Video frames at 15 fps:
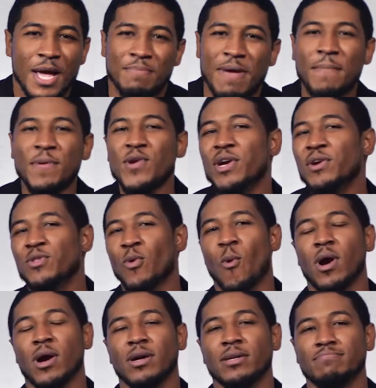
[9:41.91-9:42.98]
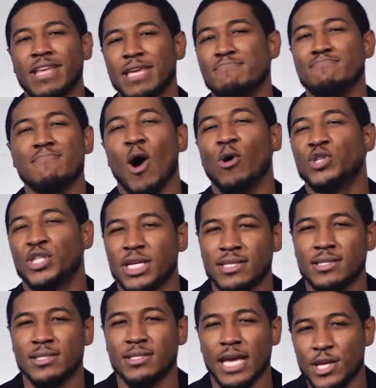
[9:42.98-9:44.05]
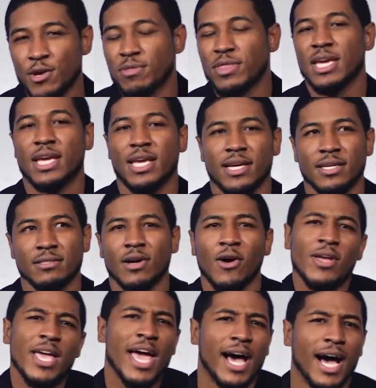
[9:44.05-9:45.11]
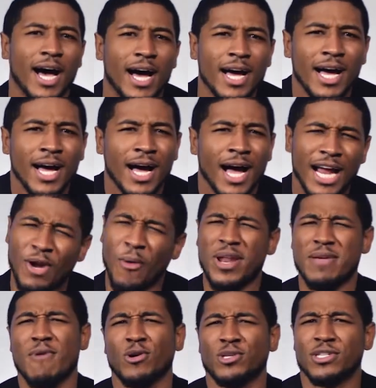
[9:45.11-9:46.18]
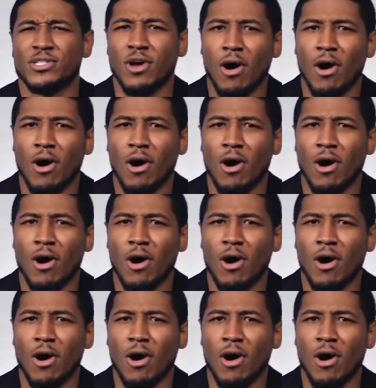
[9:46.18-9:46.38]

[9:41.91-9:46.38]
Maybe you hear the word emotions and you think, oh yeah, I know what emotions